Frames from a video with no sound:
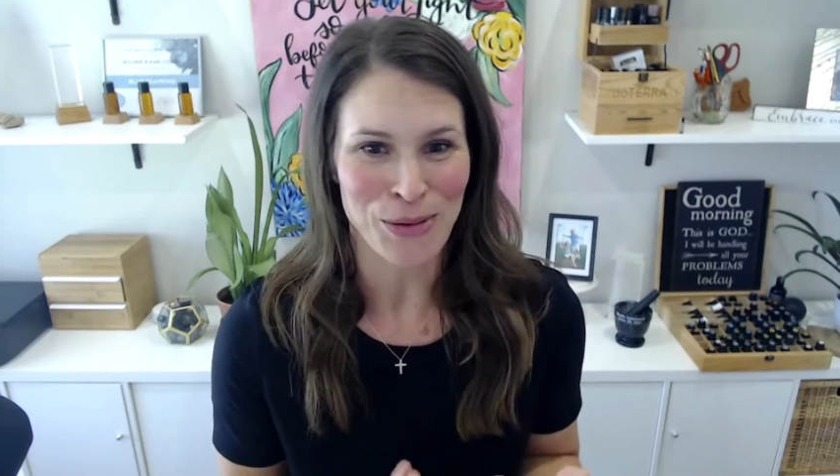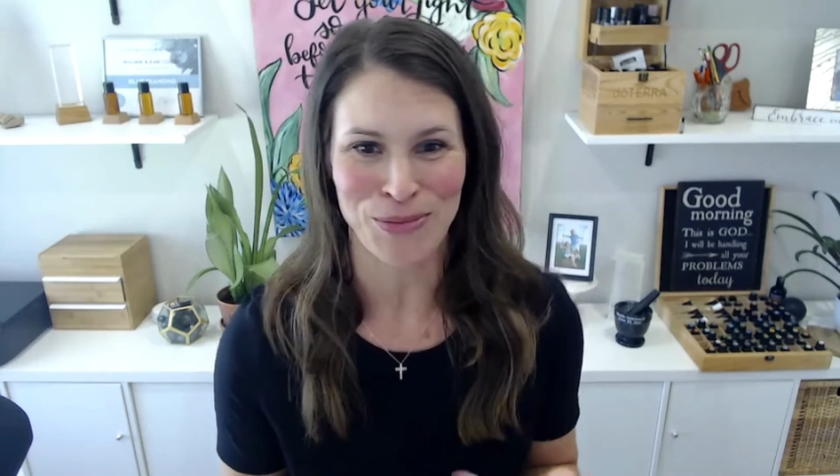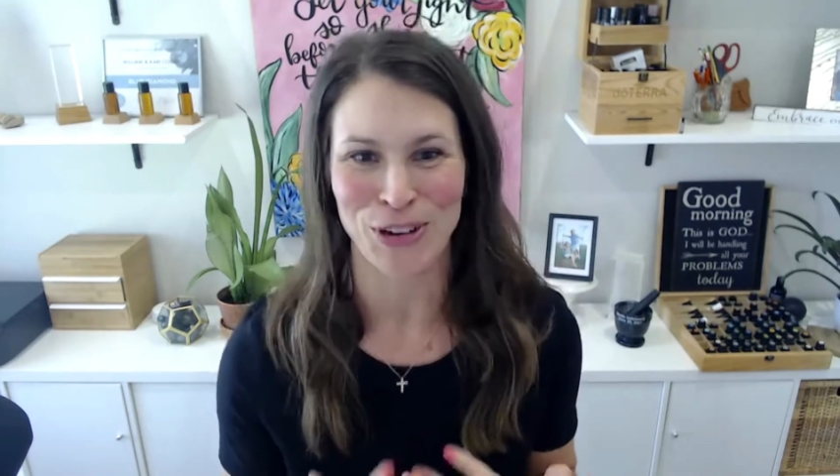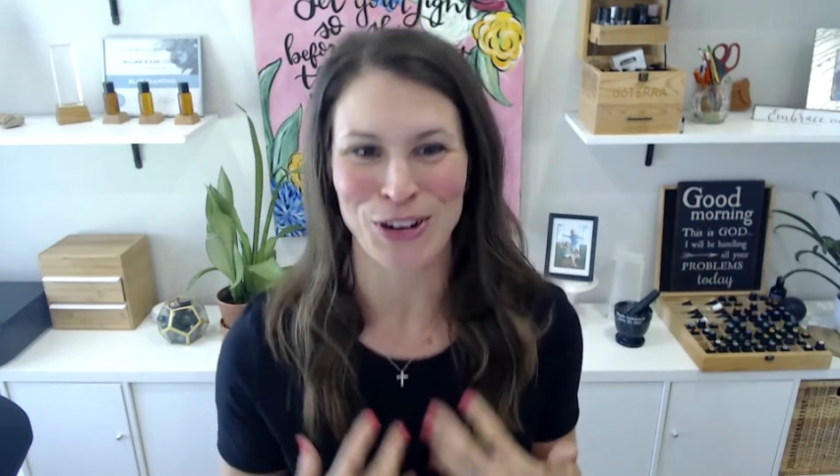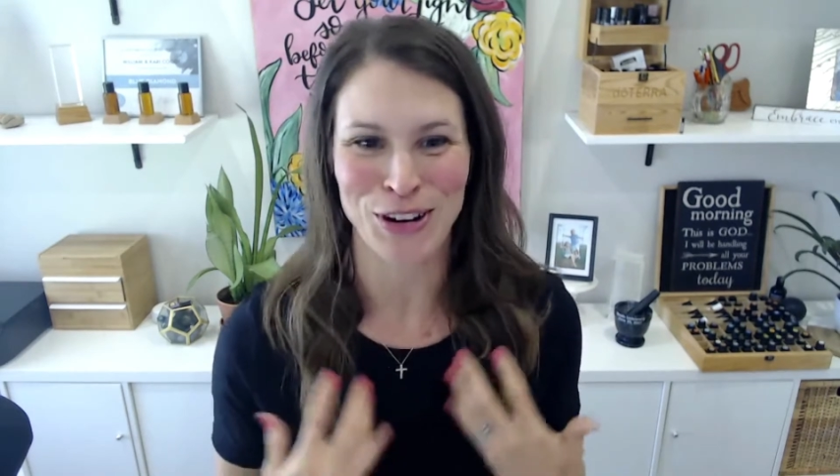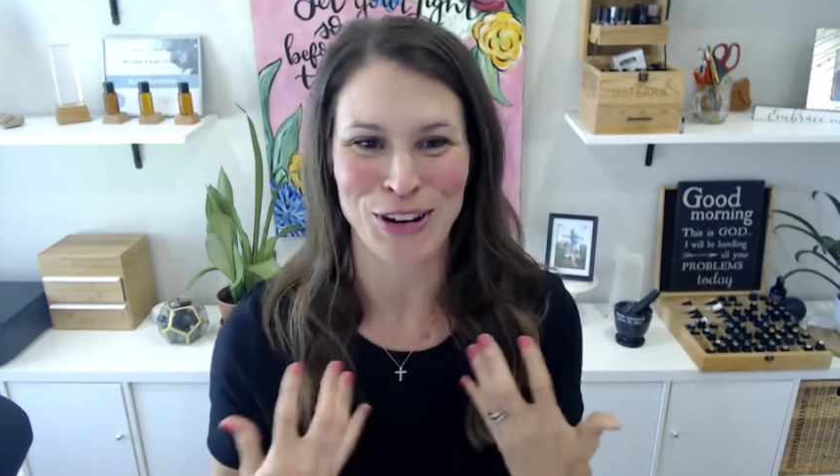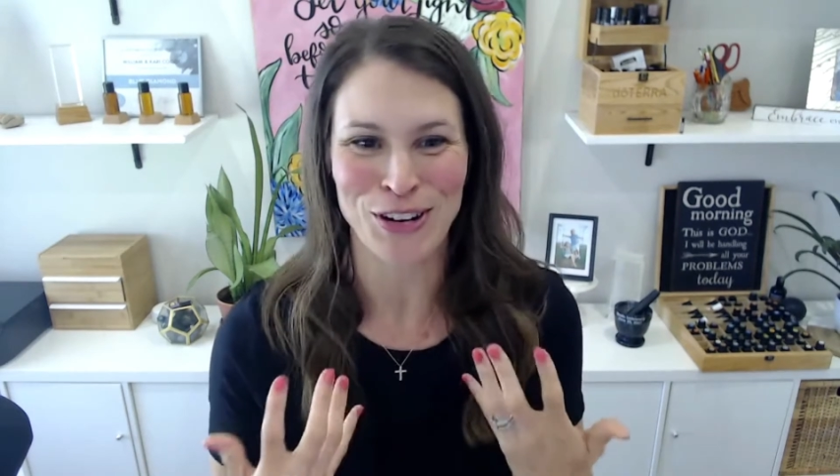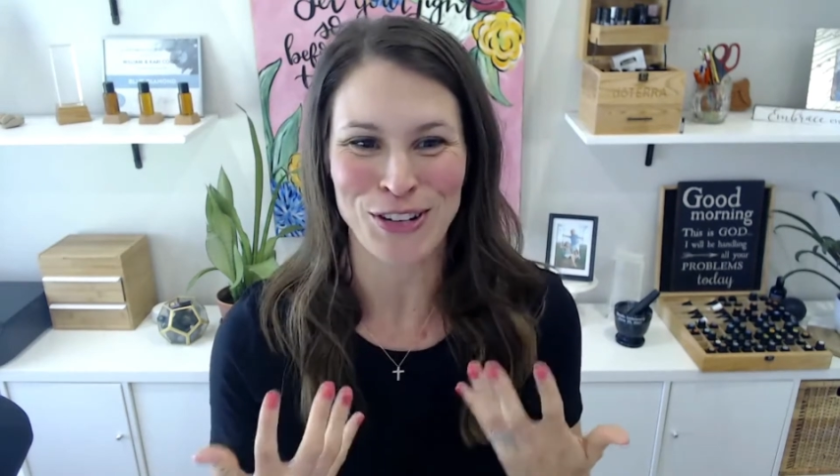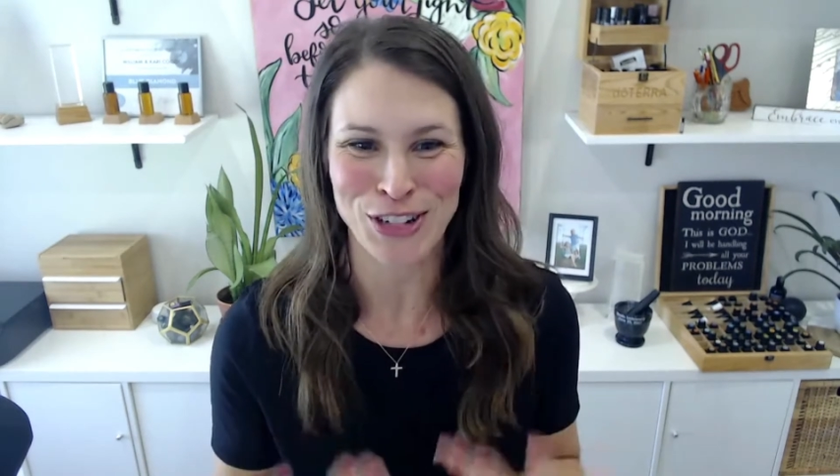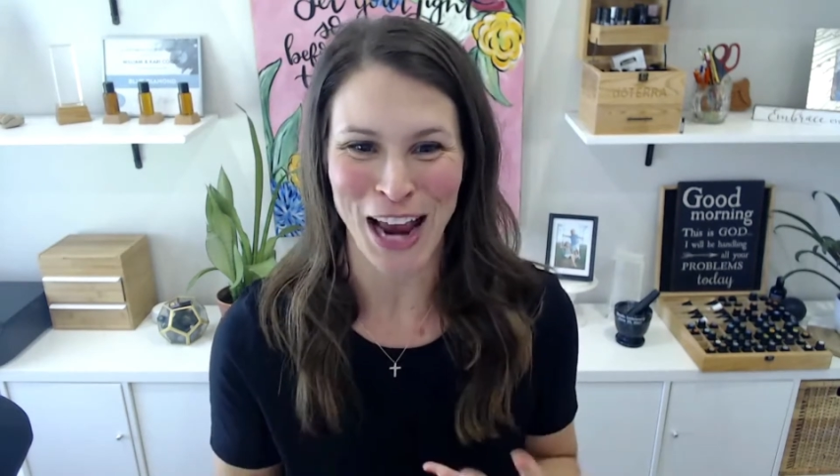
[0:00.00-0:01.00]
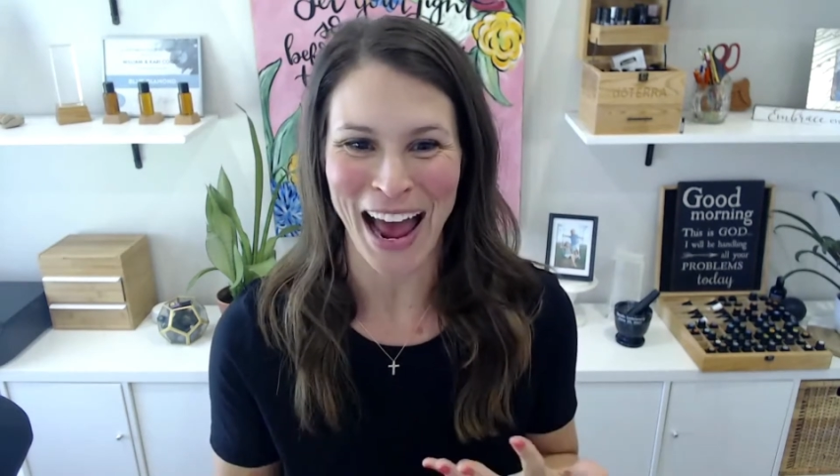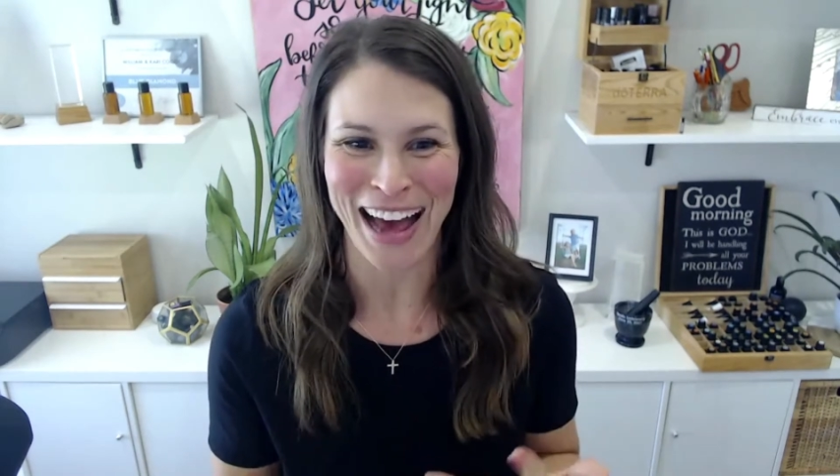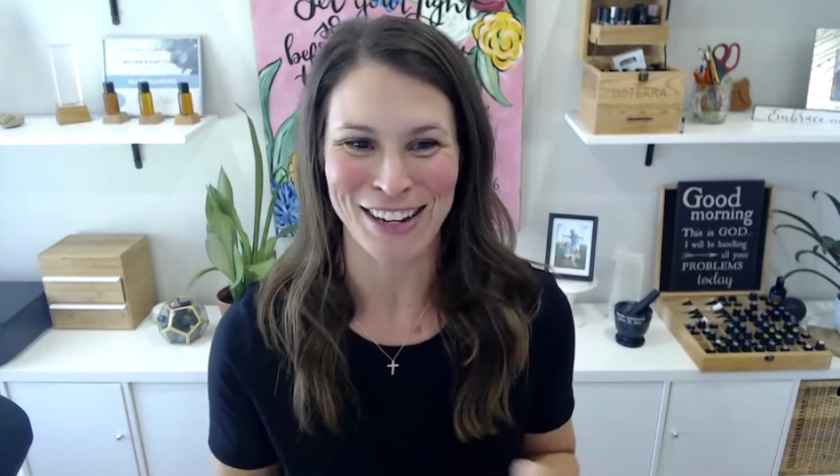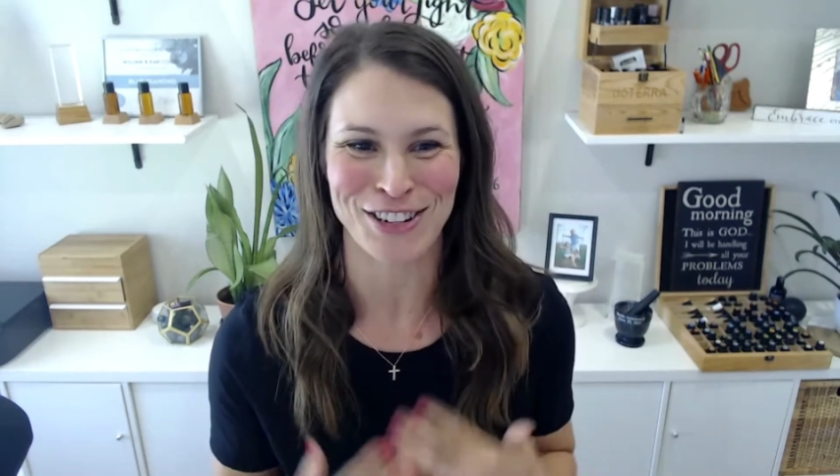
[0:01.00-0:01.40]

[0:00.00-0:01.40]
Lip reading: You're jazzed.